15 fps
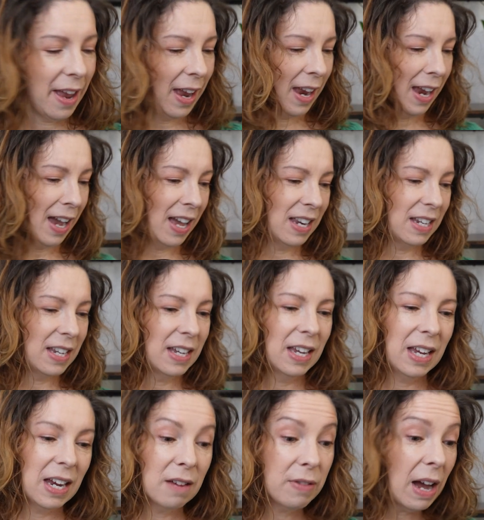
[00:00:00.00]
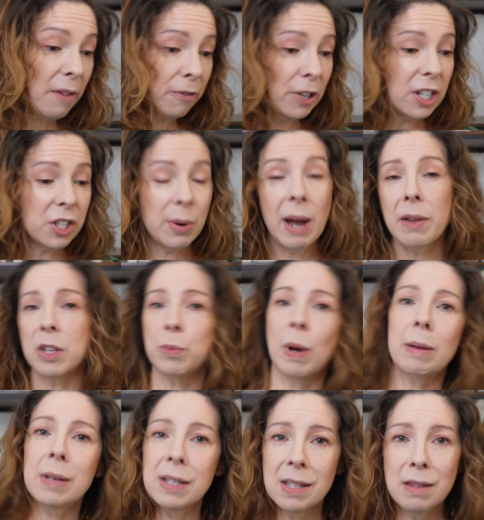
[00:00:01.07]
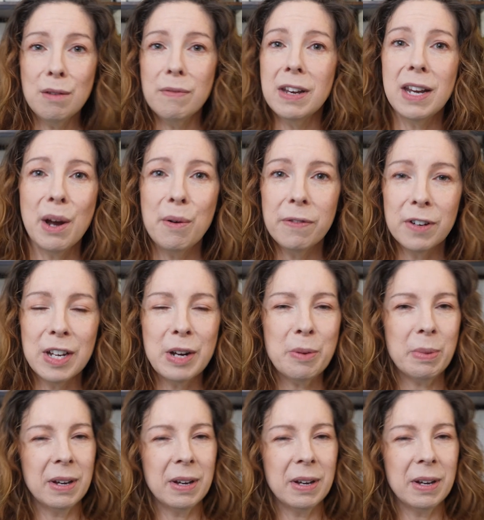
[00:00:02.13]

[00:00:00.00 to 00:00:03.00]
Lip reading: And if that freaks you out, this probably isn't the video for you.